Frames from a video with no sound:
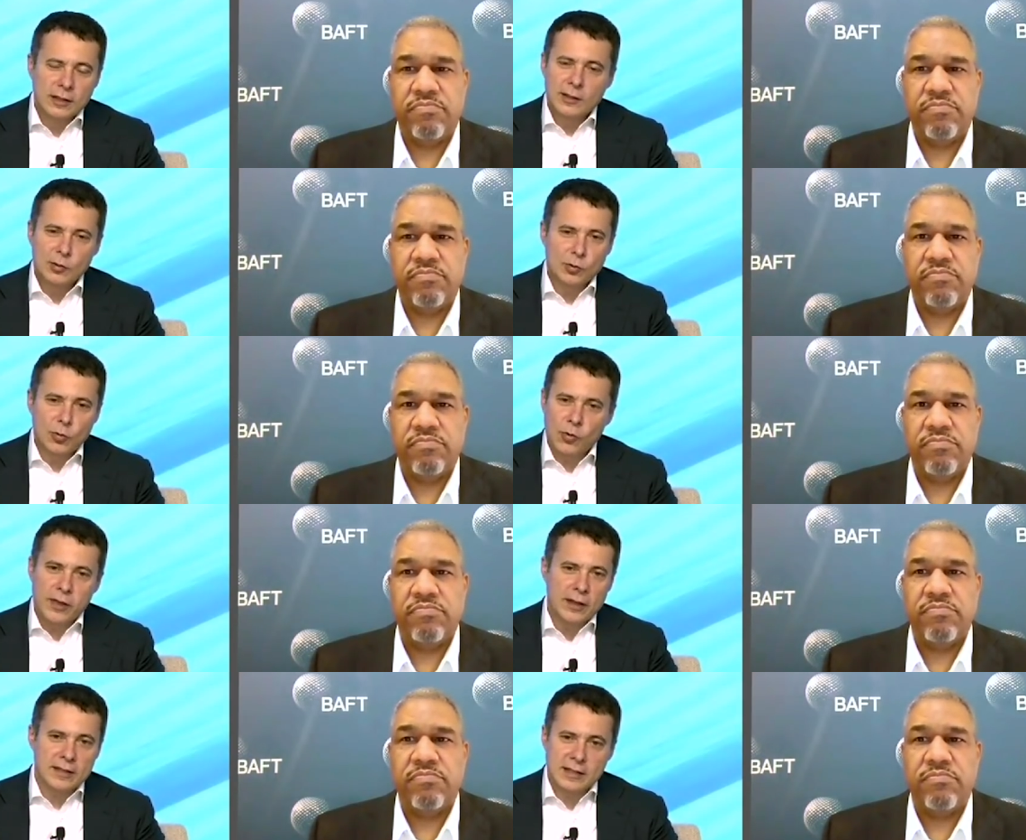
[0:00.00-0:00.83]
Speaker 1: you do
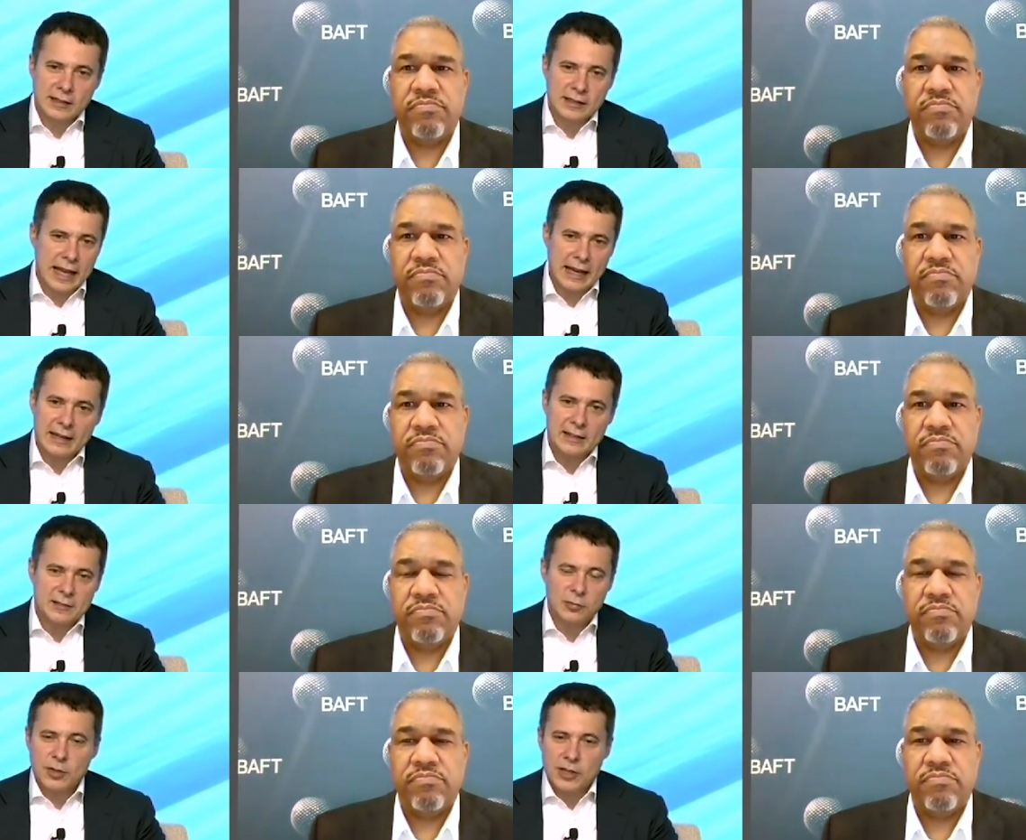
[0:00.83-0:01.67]
things in
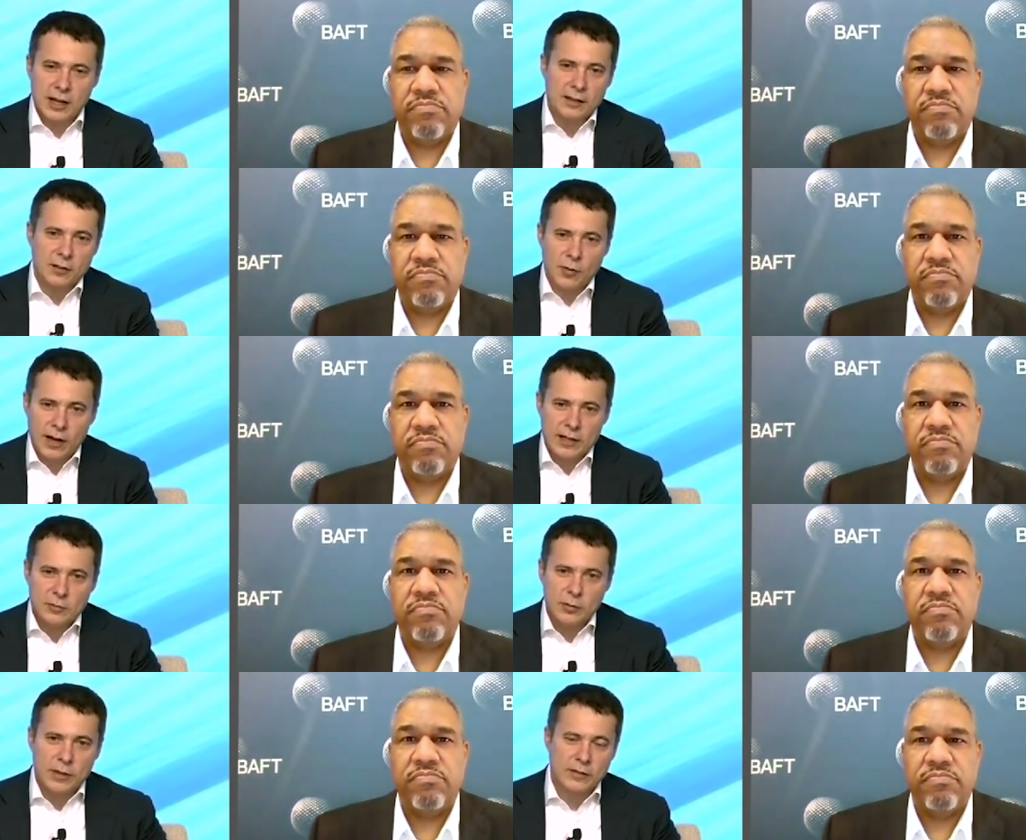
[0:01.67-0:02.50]
days, which
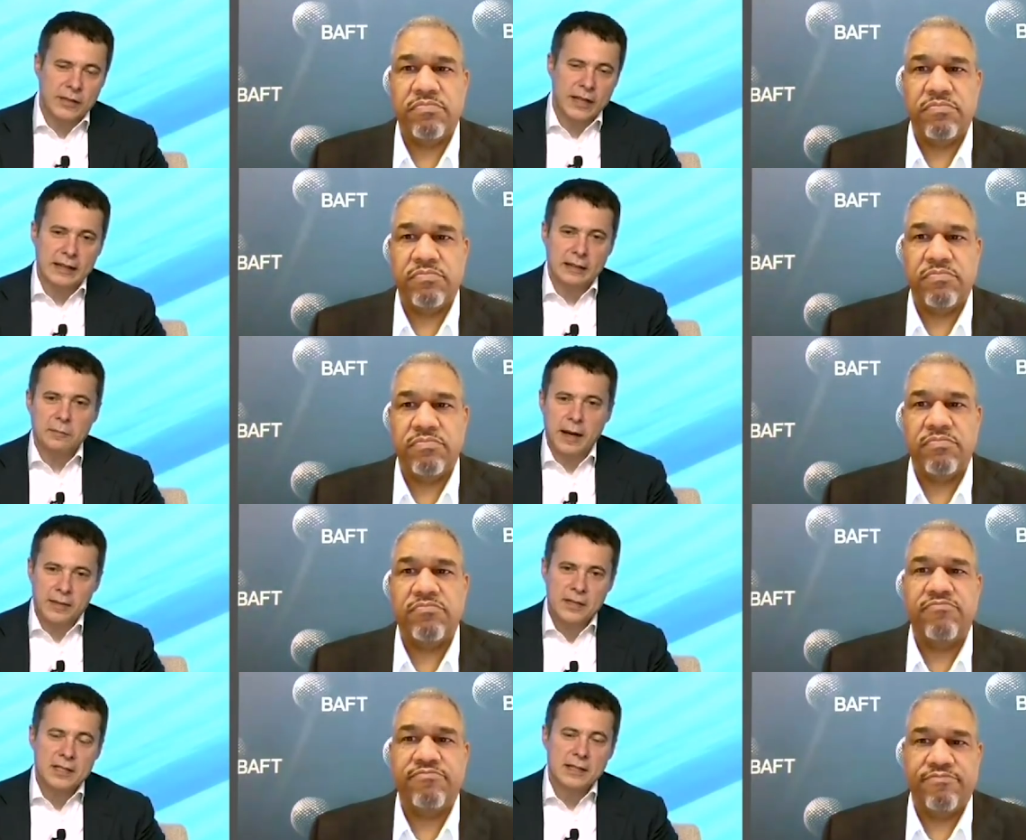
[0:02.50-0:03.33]
otherwise would have taken
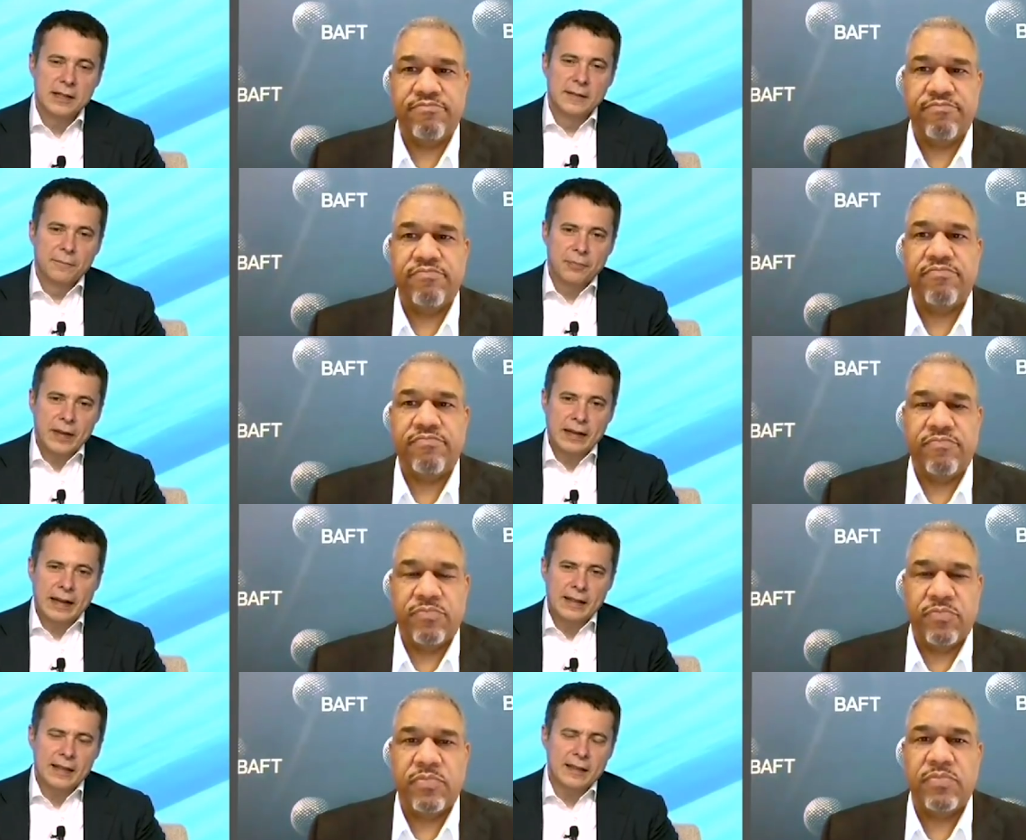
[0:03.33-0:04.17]
months. And
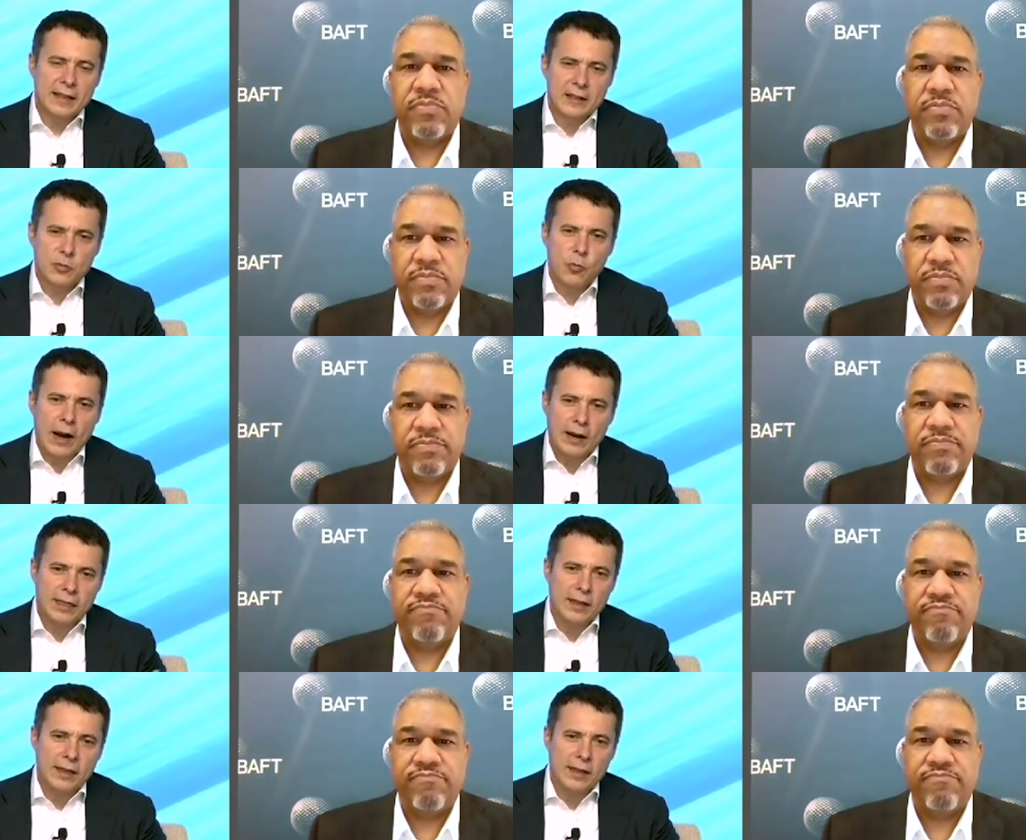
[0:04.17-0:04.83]
I think that's one